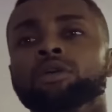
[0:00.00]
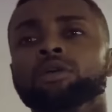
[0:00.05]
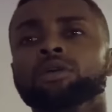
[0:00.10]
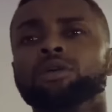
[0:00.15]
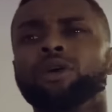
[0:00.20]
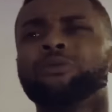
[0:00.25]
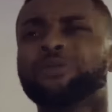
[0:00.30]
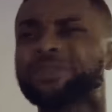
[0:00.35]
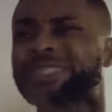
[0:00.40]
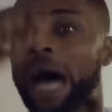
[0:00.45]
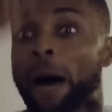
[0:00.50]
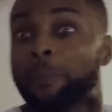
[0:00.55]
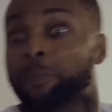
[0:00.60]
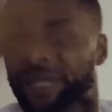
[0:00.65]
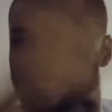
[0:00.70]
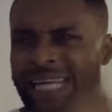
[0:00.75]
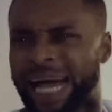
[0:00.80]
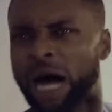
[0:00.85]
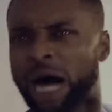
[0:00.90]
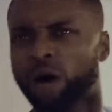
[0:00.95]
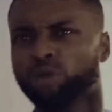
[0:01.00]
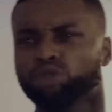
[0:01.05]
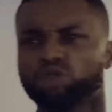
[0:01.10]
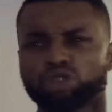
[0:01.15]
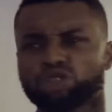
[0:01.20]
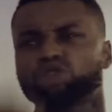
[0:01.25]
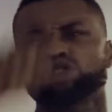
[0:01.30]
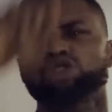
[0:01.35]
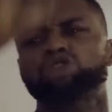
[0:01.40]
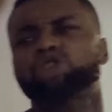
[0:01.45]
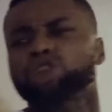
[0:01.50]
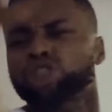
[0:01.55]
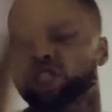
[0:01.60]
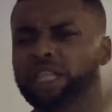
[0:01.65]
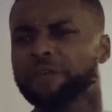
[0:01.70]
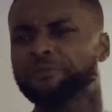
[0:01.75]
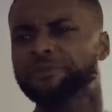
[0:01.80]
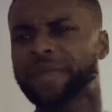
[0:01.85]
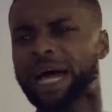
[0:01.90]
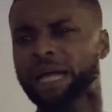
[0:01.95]
Officer, help me now. Just
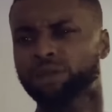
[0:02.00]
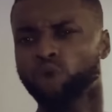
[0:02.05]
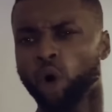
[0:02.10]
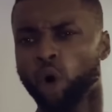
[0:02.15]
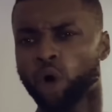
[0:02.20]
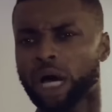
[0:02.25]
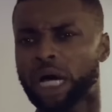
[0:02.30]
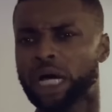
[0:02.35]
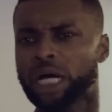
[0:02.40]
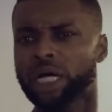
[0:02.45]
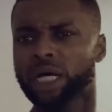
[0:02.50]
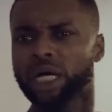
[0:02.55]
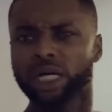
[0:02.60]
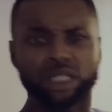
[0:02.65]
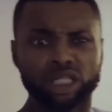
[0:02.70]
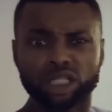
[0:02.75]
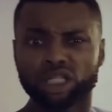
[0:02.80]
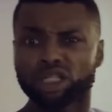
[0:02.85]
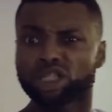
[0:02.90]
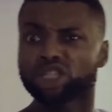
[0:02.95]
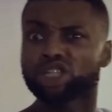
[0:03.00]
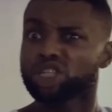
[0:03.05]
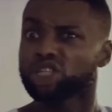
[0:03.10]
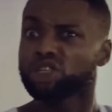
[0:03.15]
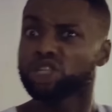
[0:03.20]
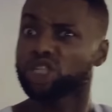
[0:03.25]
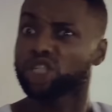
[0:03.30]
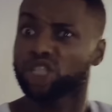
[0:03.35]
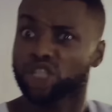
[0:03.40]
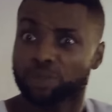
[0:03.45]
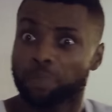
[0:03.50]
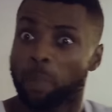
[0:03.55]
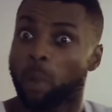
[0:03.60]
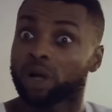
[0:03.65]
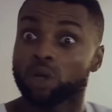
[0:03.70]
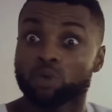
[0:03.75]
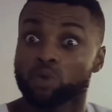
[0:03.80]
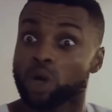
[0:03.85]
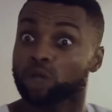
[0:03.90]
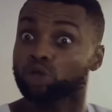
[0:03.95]
leave that talk. See, it's
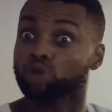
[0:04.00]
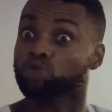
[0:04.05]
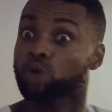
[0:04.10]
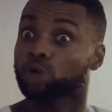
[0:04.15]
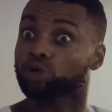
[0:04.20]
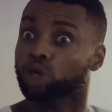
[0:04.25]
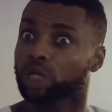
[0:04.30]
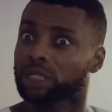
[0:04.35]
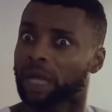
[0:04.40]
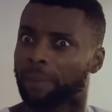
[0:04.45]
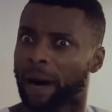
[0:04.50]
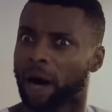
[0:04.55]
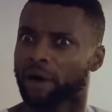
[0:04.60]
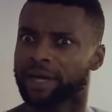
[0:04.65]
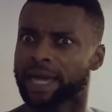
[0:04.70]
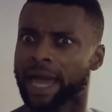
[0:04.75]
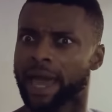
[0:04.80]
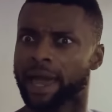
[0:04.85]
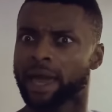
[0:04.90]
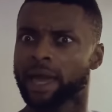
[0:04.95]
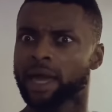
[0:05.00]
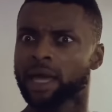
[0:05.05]
only what we're talking about here.